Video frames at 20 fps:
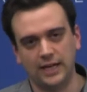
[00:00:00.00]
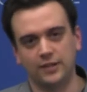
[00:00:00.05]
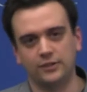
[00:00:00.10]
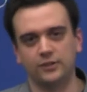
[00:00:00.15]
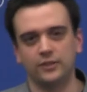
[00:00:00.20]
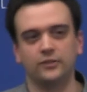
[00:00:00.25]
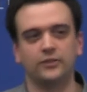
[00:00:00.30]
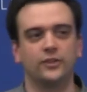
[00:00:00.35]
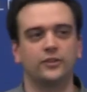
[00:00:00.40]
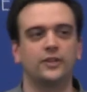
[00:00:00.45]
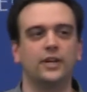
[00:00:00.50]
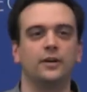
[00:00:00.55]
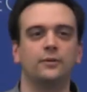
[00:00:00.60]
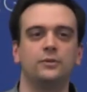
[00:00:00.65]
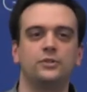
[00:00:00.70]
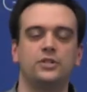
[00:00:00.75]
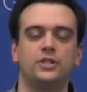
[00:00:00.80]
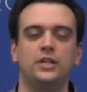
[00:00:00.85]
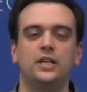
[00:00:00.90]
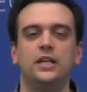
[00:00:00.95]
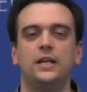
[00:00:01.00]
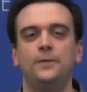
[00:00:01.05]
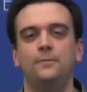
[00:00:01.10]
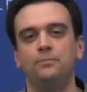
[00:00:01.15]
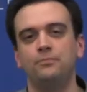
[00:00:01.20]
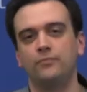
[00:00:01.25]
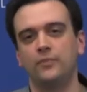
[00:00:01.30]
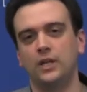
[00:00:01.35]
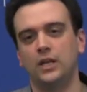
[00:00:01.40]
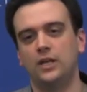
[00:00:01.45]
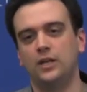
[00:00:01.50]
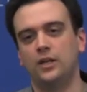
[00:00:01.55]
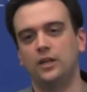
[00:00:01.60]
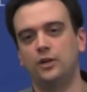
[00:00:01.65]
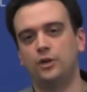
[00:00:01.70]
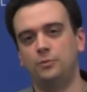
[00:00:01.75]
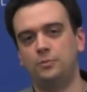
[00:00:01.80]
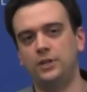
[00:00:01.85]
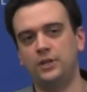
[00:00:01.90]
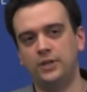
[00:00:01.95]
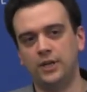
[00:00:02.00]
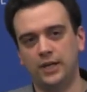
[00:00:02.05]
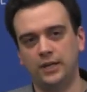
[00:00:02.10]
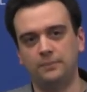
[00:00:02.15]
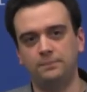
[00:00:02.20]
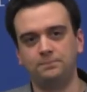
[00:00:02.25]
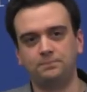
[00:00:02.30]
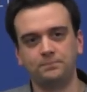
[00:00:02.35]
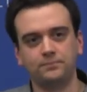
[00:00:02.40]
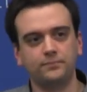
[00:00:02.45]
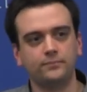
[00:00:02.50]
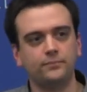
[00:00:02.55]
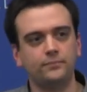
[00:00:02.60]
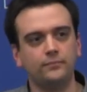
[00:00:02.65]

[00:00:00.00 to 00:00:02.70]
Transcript: that actually is now GE, could be done.